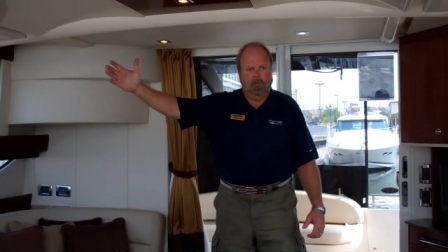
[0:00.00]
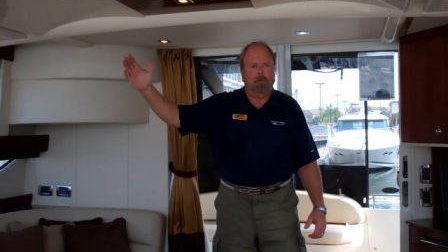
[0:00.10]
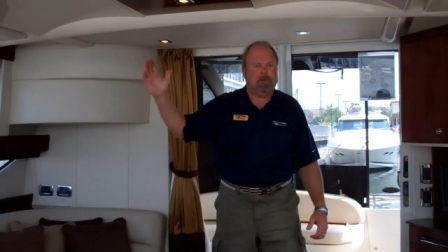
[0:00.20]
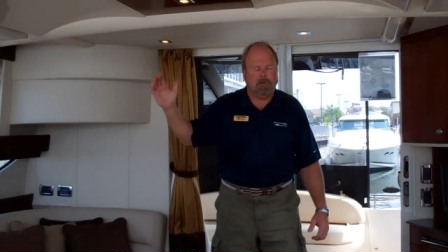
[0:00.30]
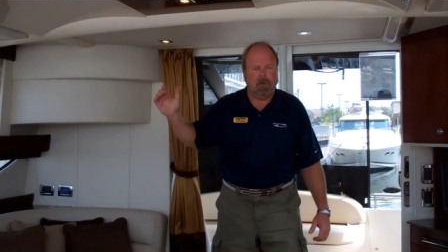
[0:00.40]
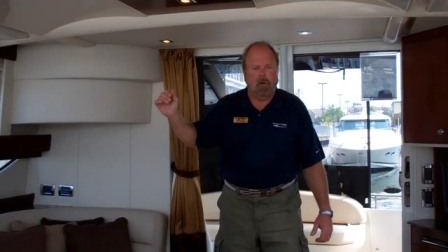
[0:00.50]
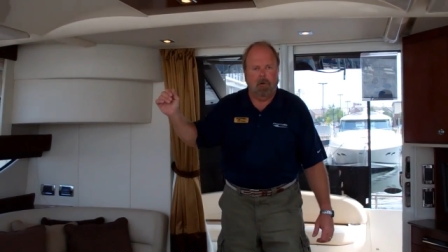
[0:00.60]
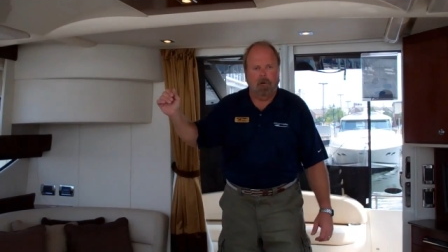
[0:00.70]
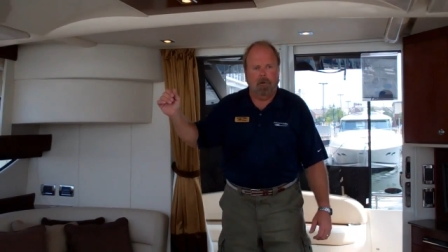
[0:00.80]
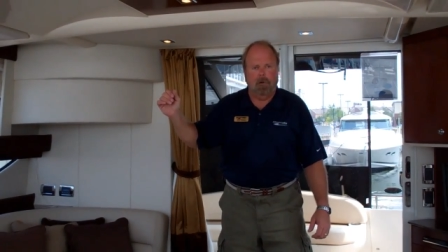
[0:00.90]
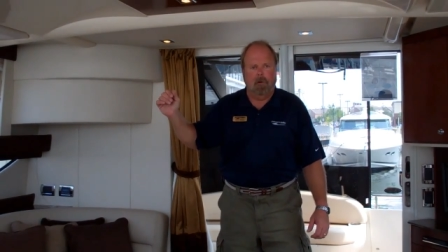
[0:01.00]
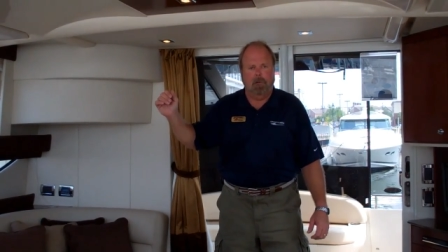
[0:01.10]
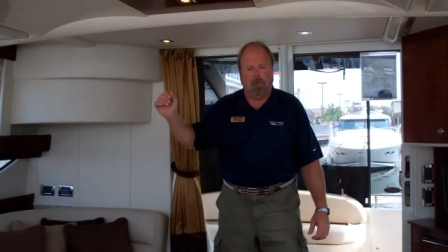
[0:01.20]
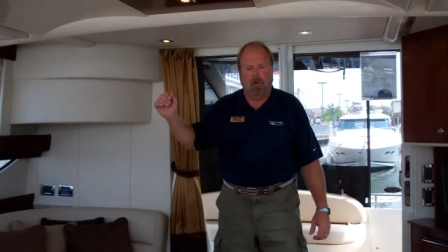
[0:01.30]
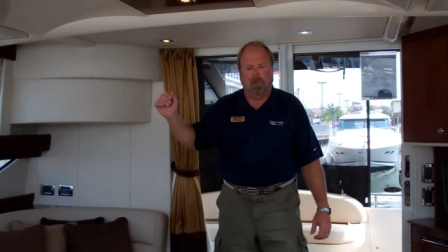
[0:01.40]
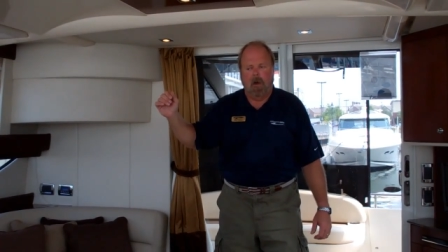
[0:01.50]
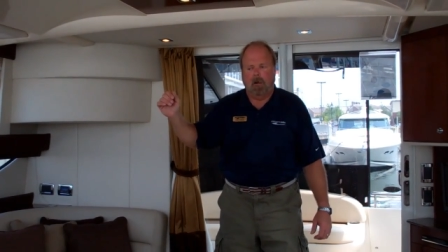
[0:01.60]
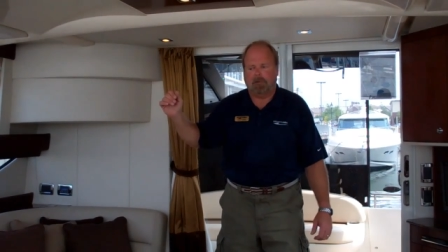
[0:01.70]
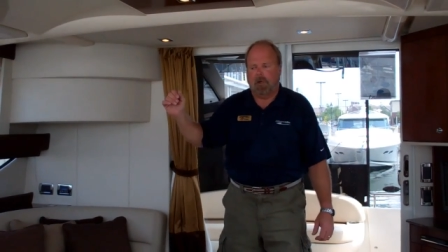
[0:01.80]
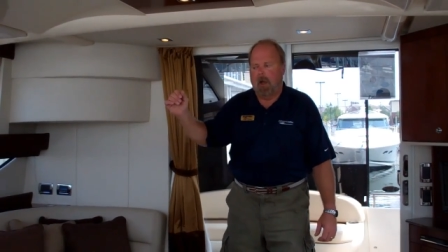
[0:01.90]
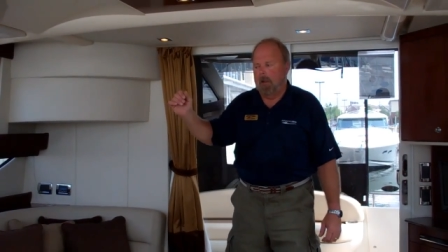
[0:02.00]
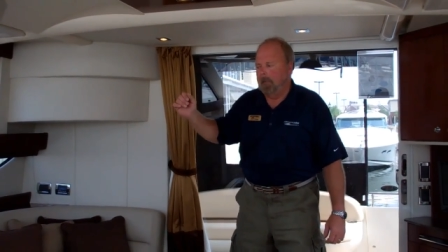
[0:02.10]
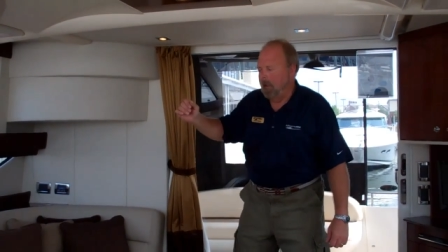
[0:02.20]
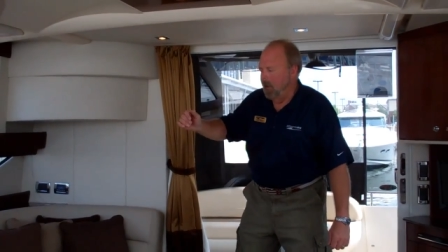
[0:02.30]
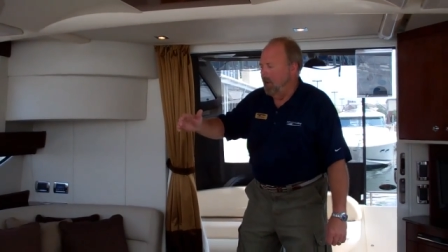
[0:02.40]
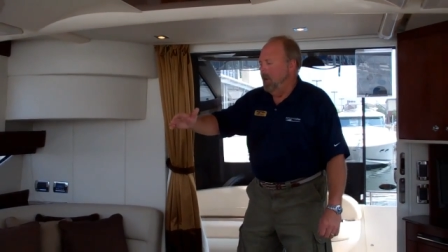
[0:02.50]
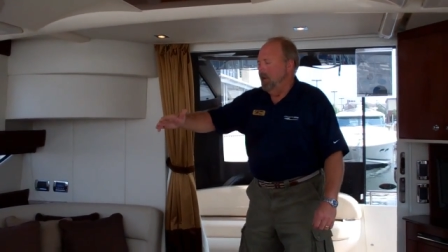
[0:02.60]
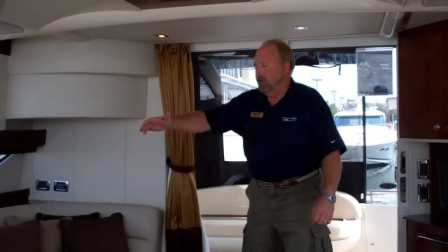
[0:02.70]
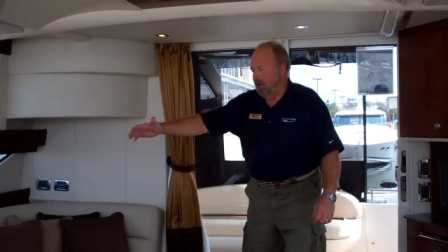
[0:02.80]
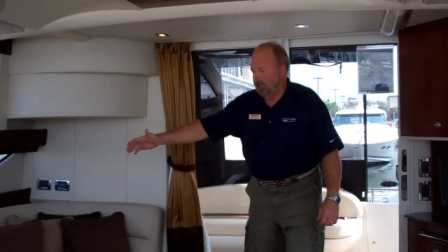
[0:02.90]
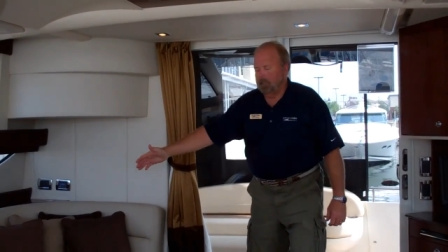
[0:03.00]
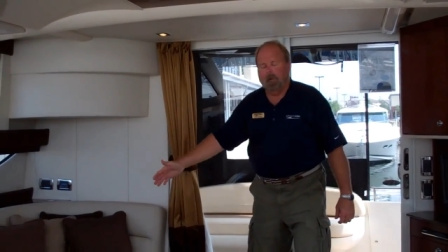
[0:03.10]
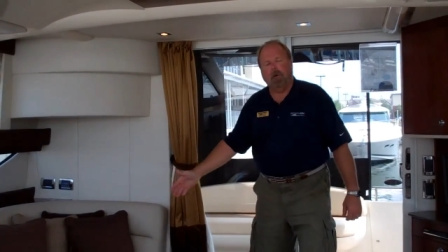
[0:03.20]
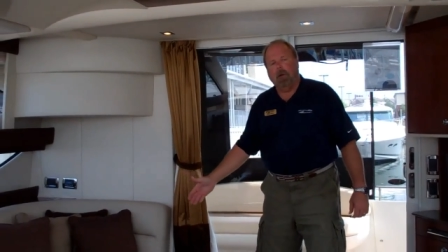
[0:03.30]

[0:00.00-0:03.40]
which you saw earlier on the profile shot. You have very